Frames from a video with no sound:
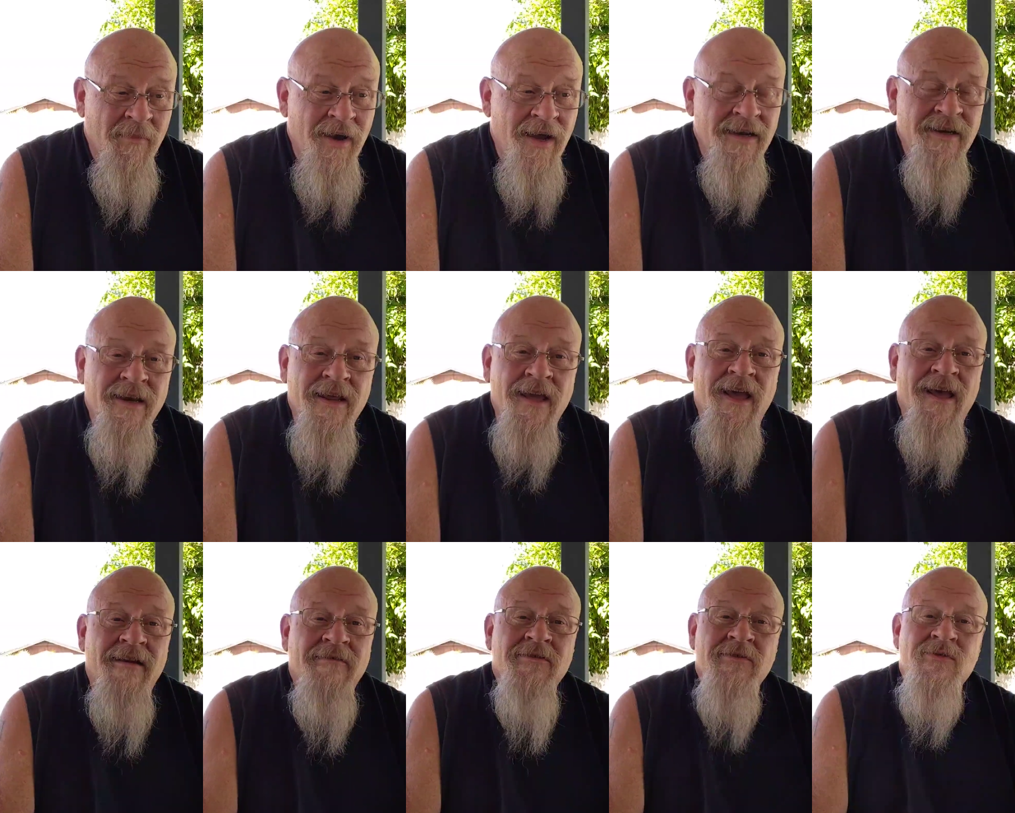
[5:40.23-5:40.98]
My
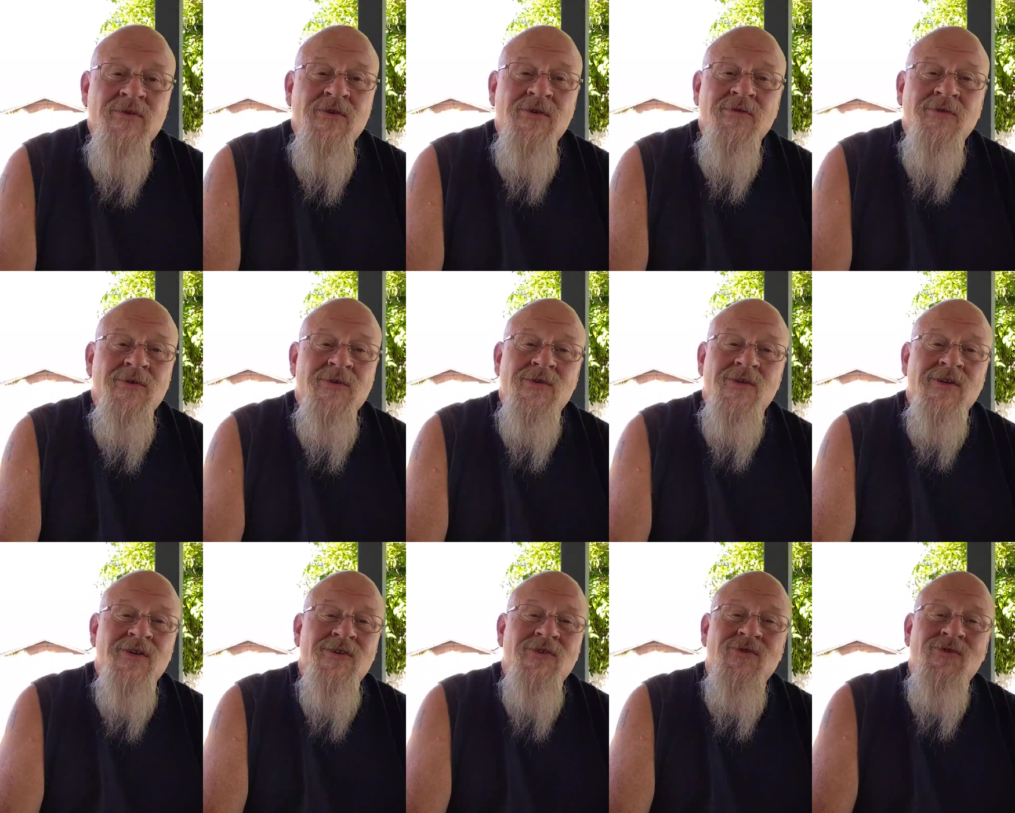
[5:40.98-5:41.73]
dad was
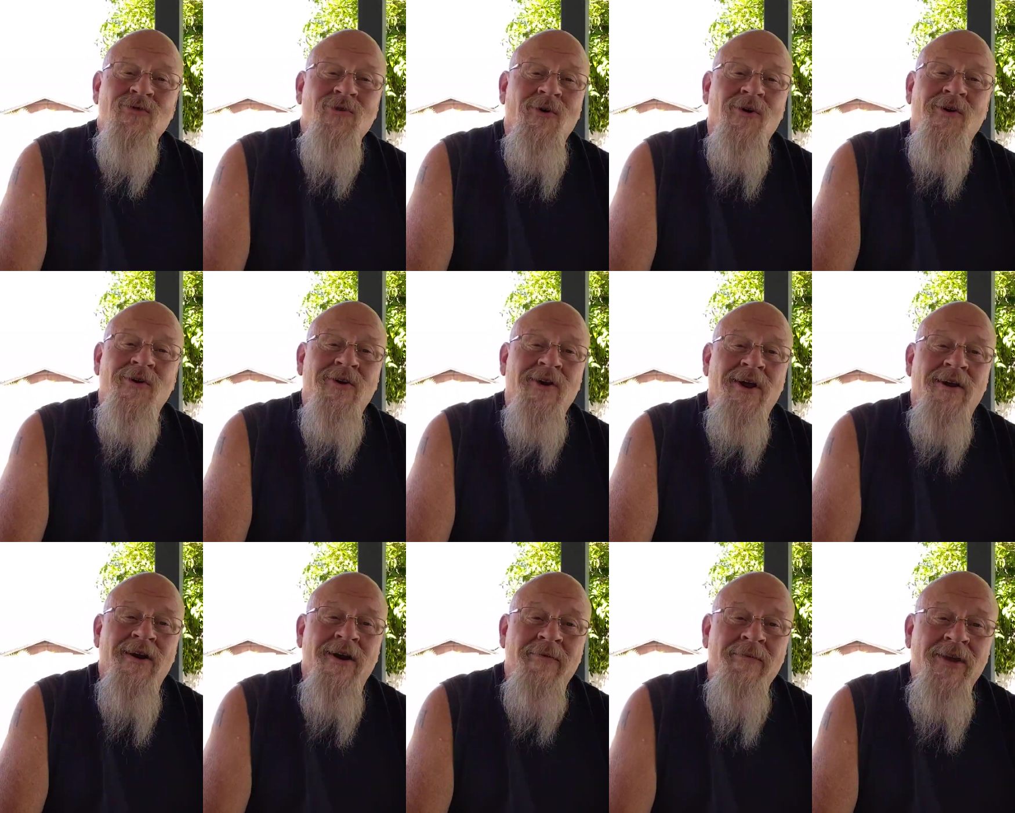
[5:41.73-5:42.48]
an
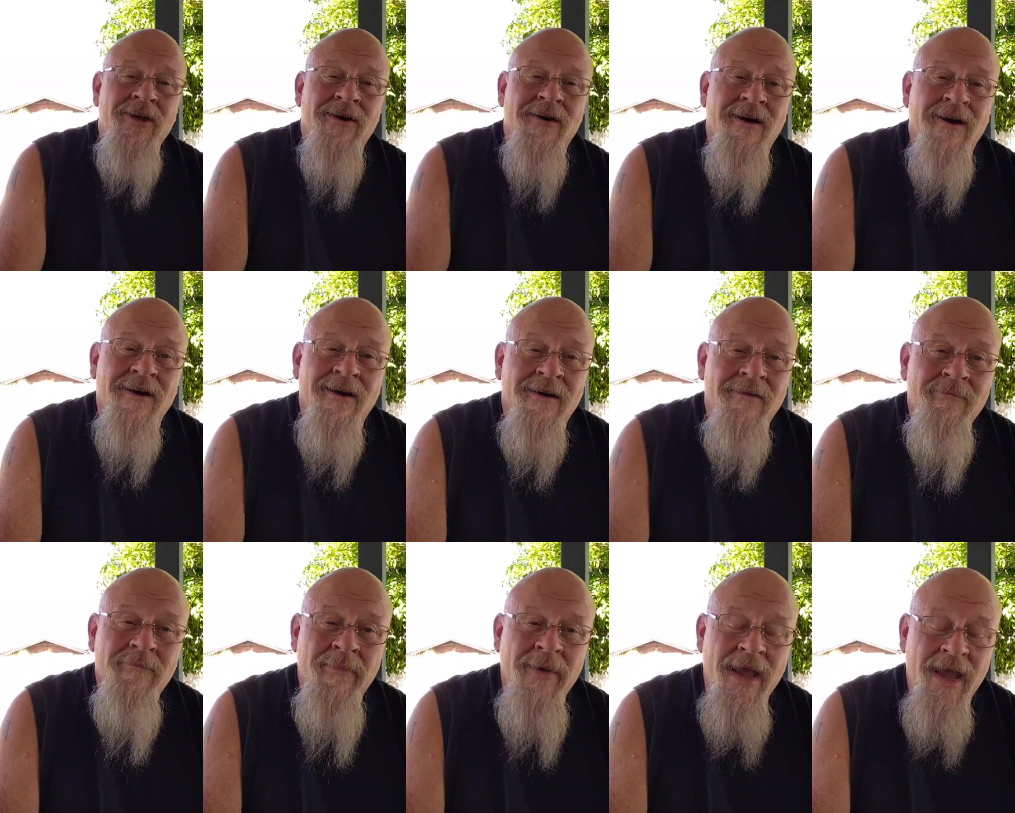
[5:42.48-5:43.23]
extraordinary
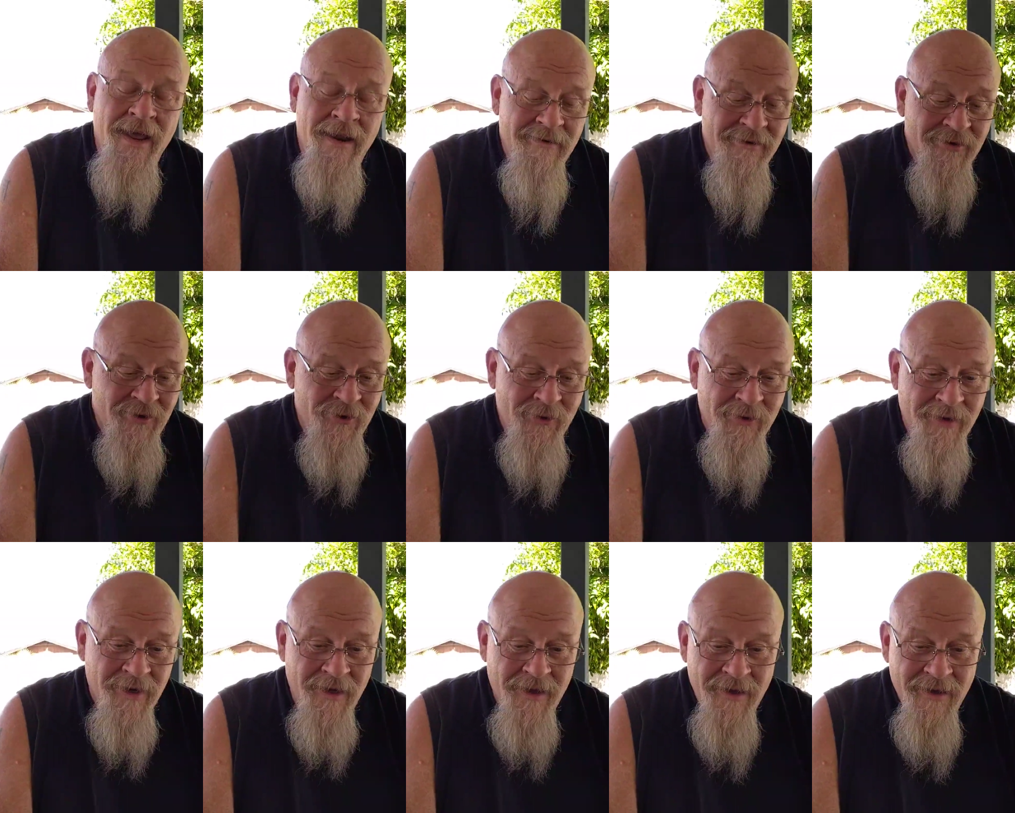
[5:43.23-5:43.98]
man
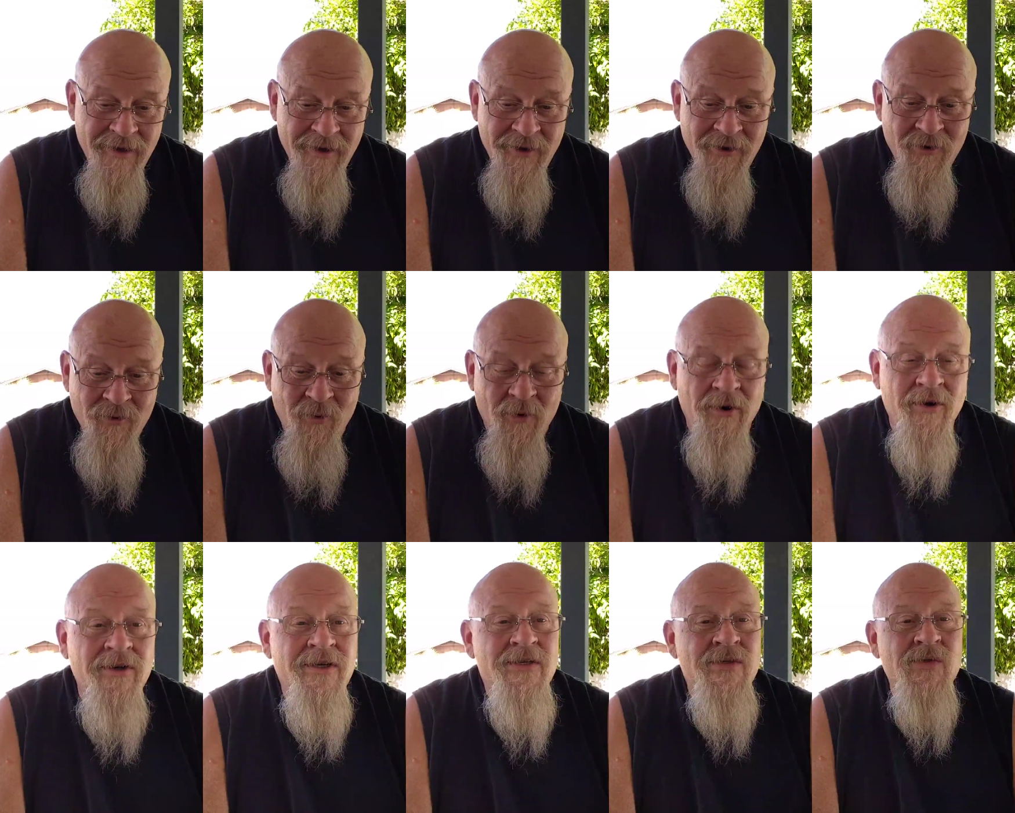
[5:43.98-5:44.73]
who
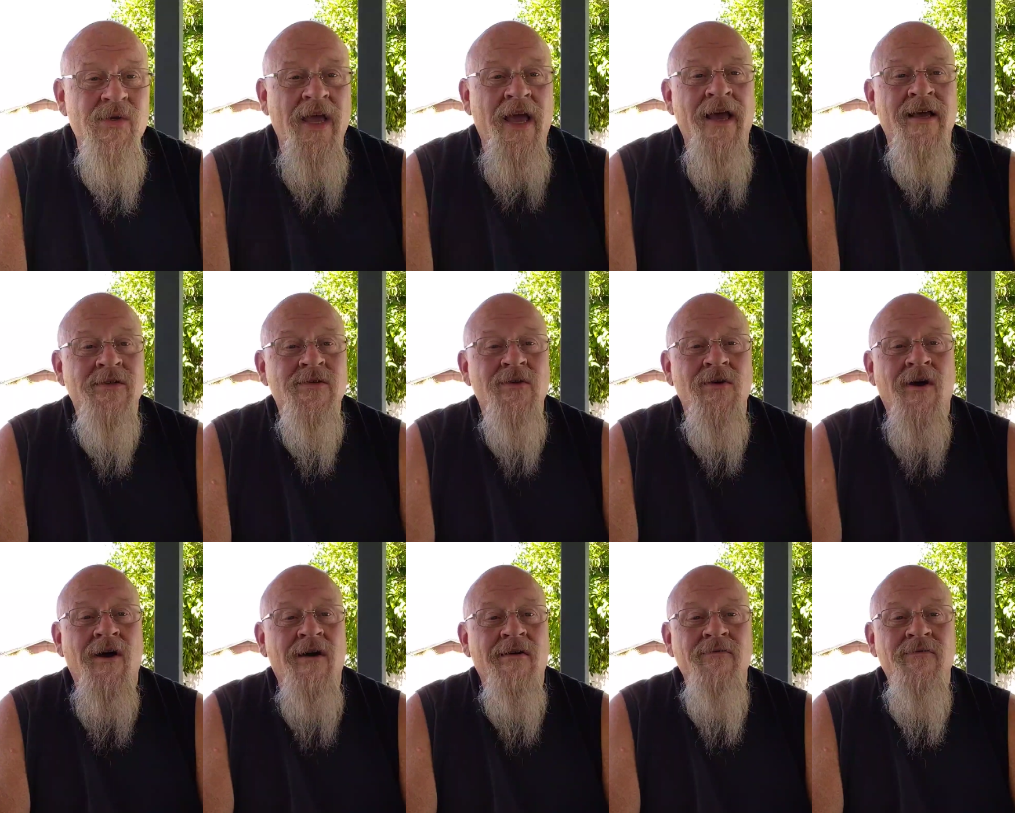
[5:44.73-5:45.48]
worked his
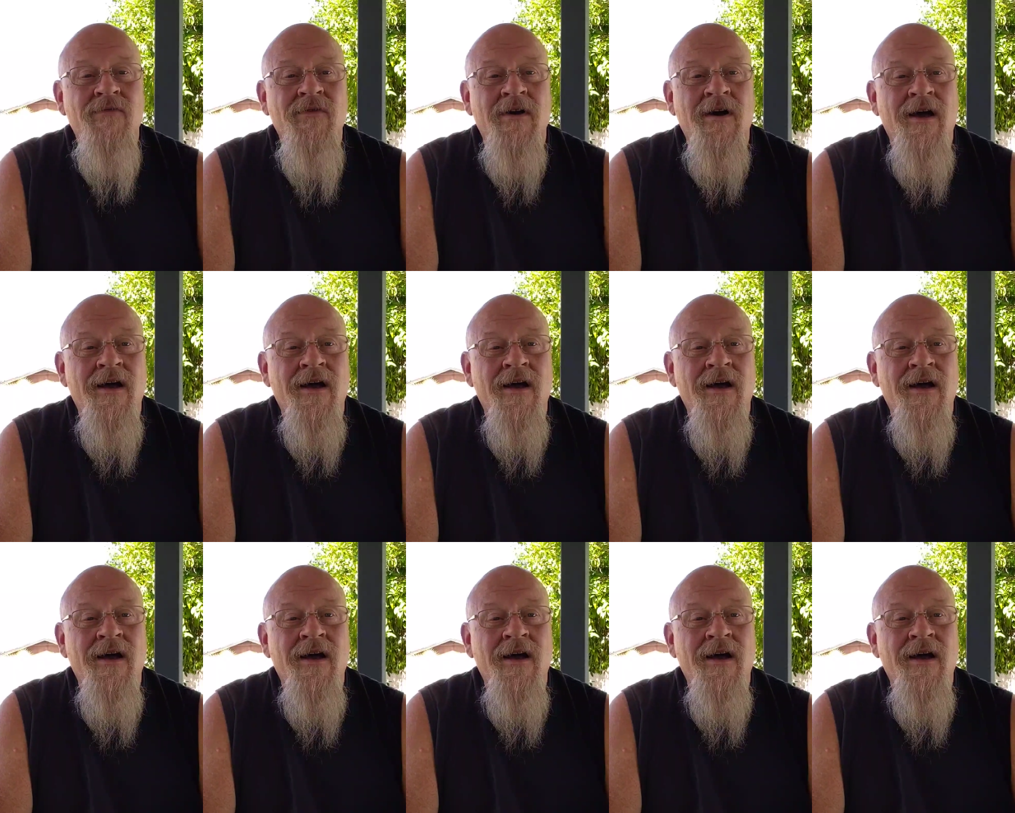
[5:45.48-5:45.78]
ass off